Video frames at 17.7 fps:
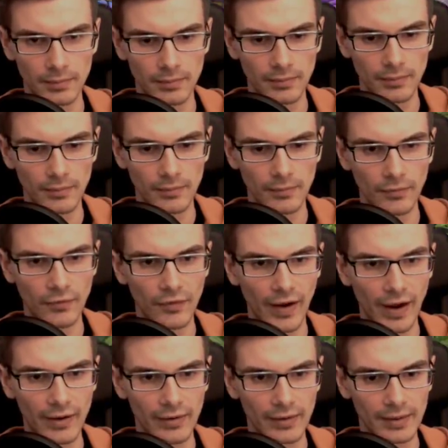
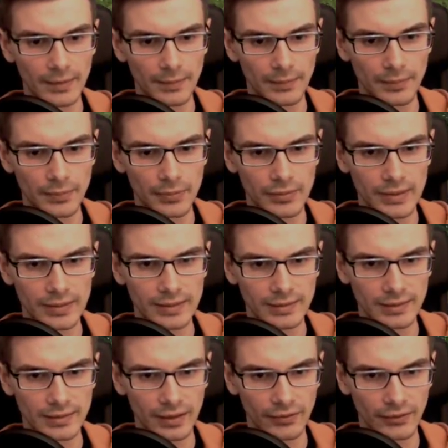very
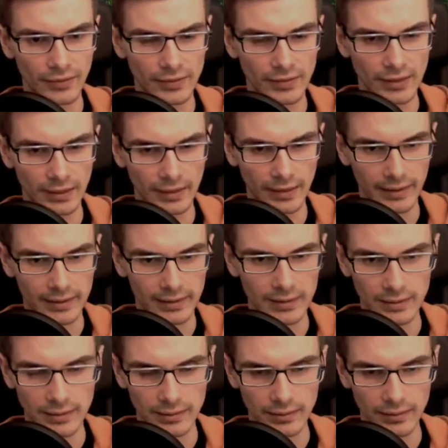predestined for the jungle. I
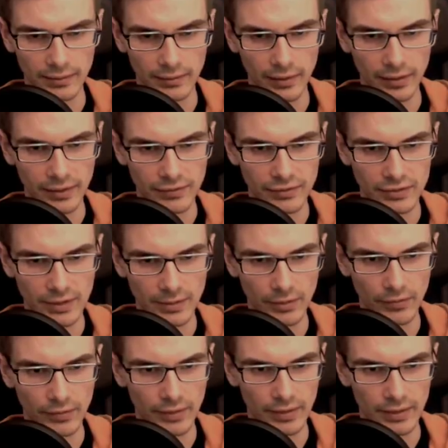can not even jump
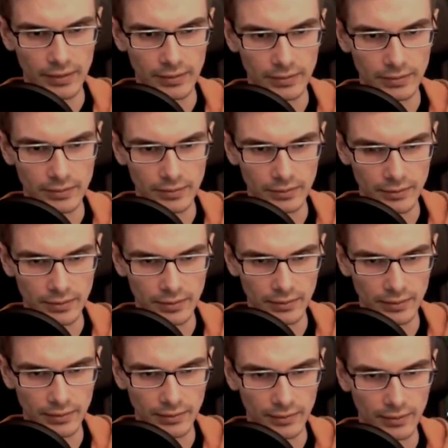over here.
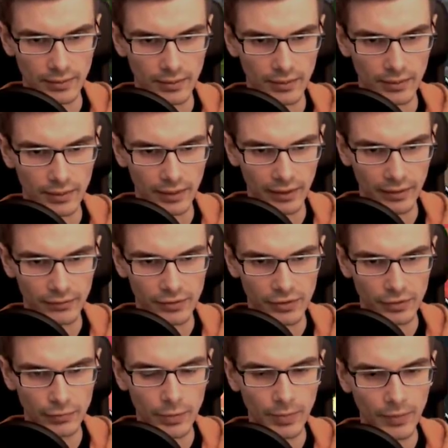Can't even
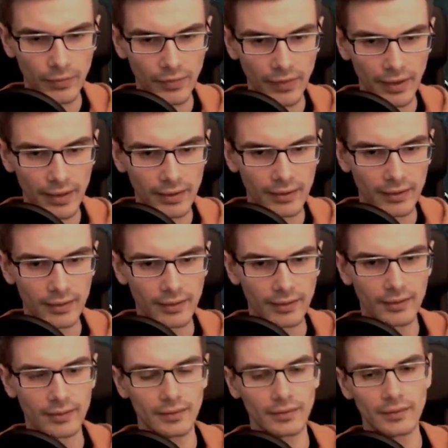swoop over there.
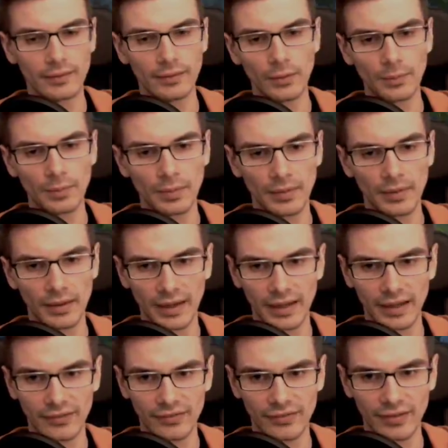Nope,
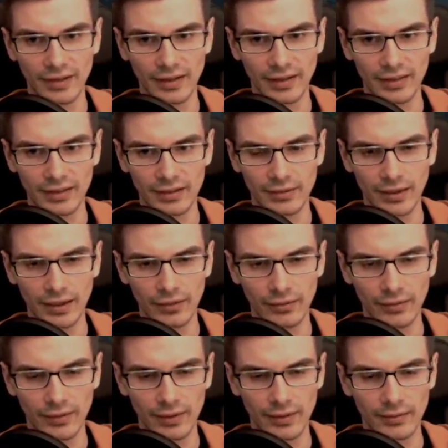I have nothing to get
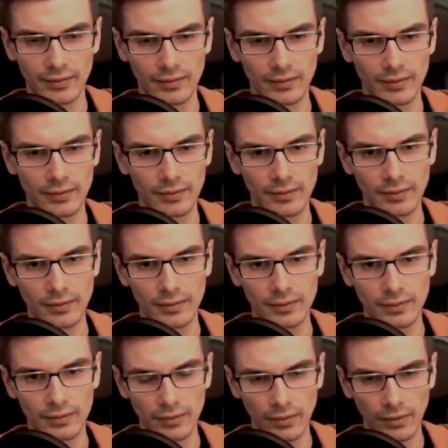over there.
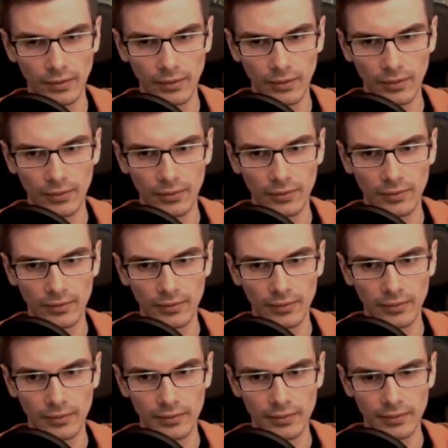So
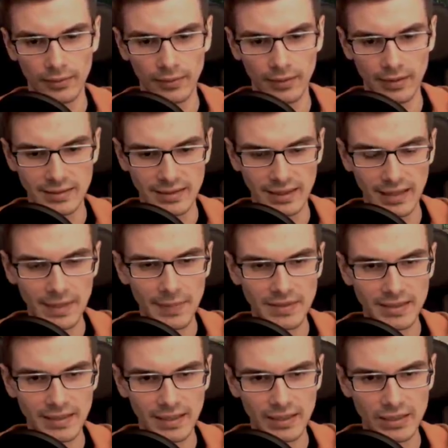his leap
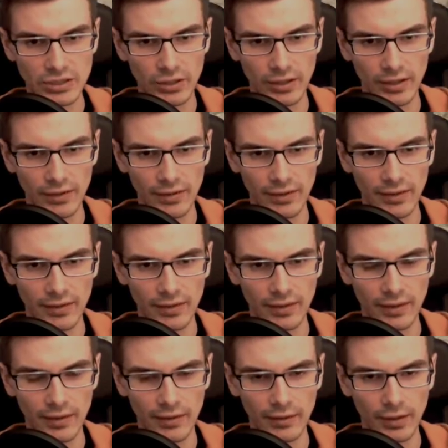is a little shorter than
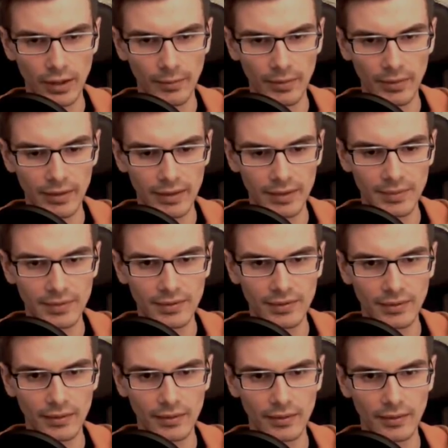the normal
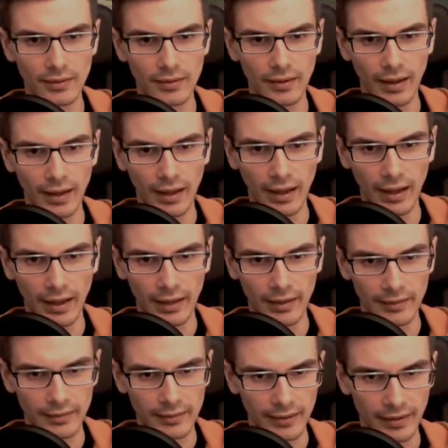leaps,
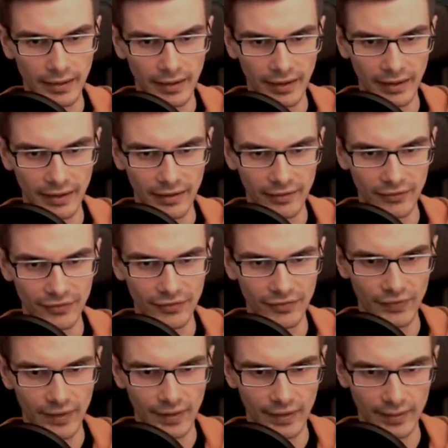and I
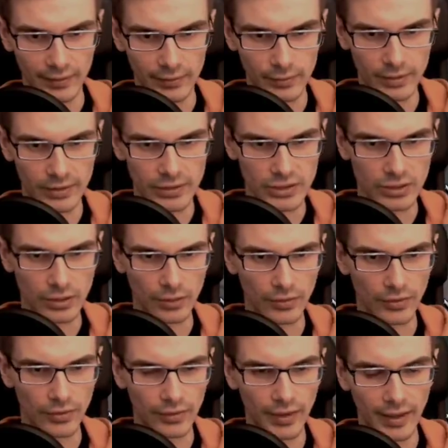felt like it really
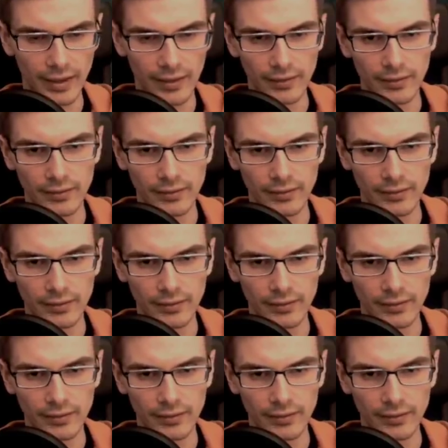showed there.